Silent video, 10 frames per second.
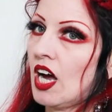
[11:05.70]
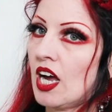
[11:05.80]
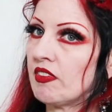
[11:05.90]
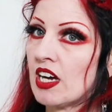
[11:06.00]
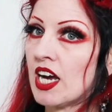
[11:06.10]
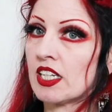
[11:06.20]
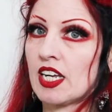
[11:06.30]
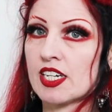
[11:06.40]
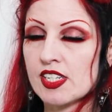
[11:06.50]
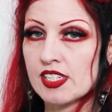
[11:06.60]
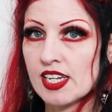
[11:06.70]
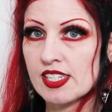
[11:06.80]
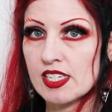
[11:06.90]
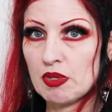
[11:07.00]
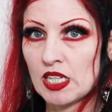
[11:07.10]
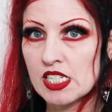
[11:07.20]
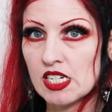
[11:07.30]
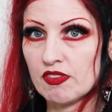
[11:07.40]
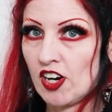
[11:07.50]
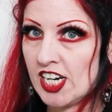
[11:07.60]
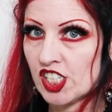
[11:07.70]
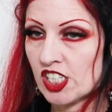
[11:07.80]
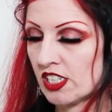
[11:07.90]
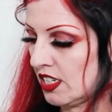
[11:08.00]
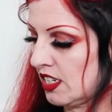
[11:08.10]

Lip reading: I'm not having a lot of success keeping that stuff fresh.